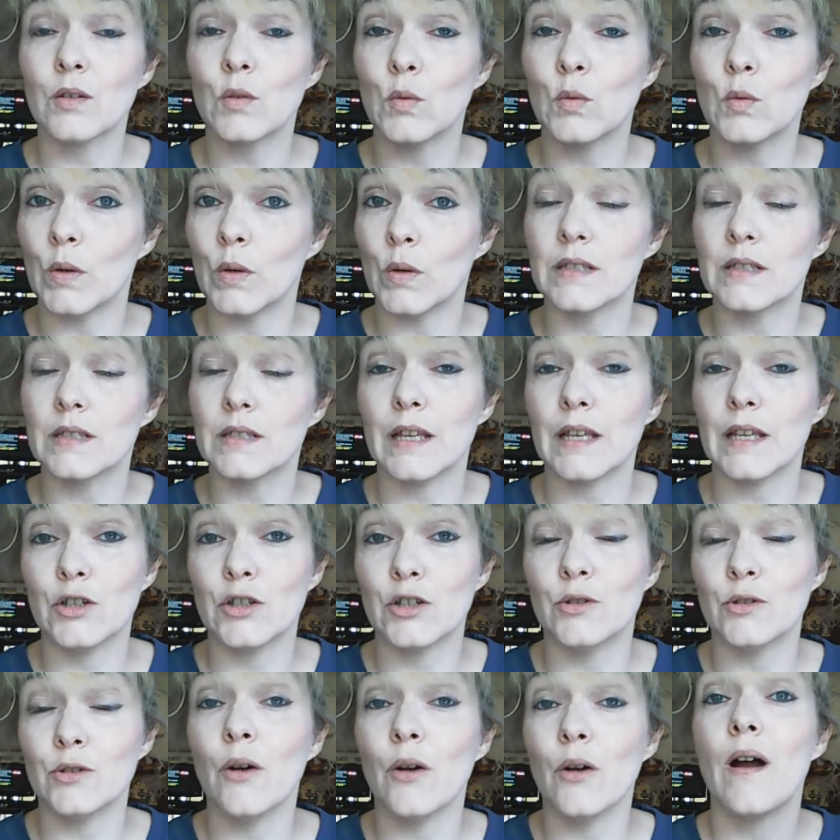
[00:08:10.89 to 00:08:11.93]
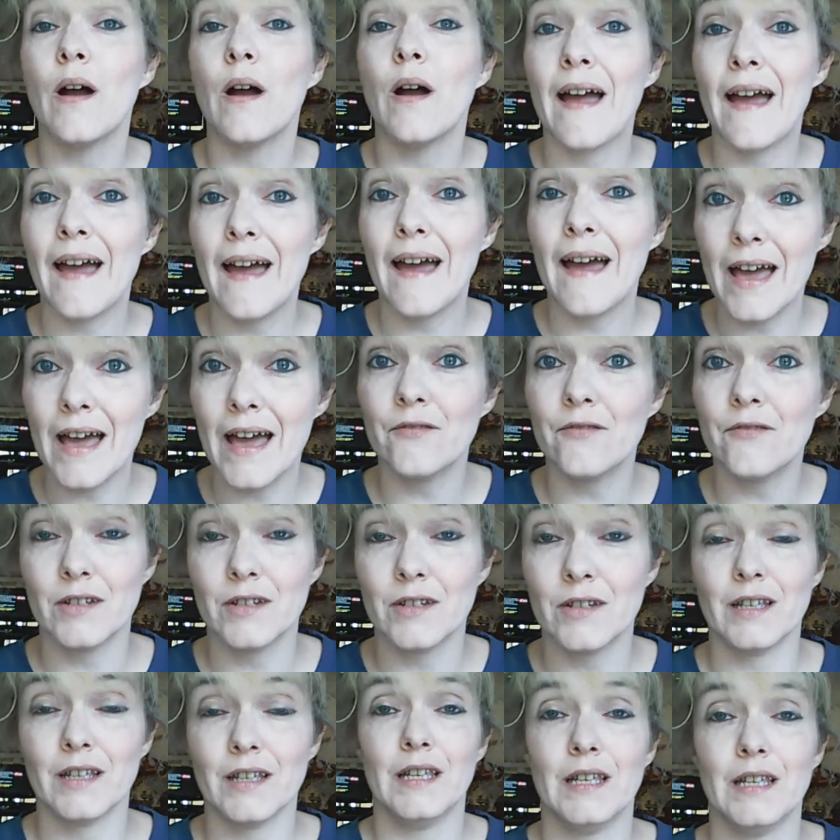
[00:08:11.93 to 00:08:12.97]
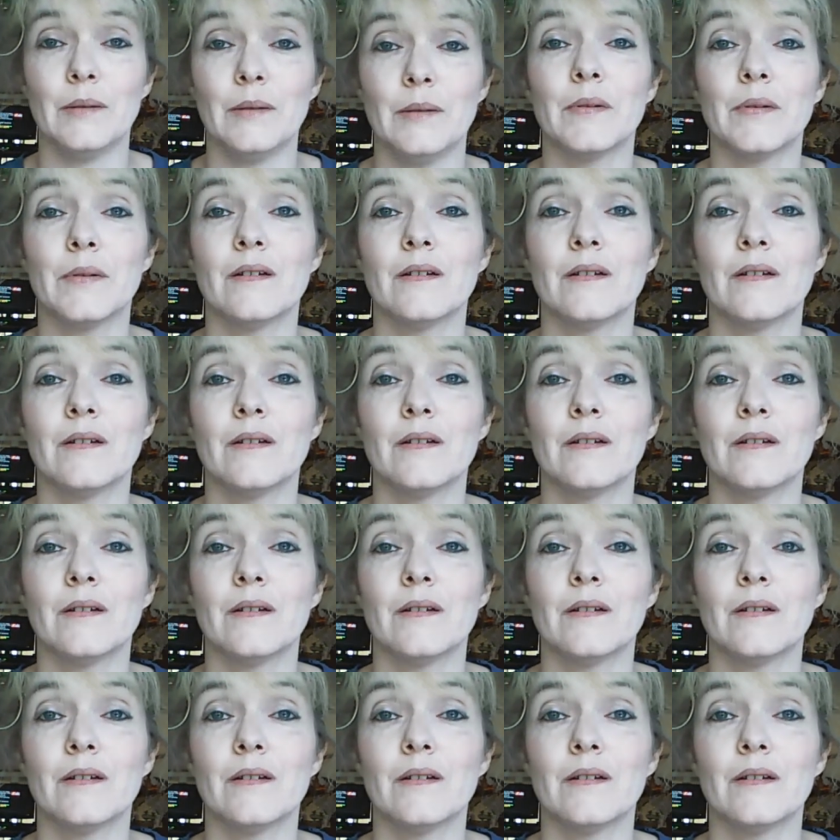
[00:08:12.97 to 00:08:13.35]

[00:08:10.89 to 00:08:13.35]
the ones that you don't have to keep,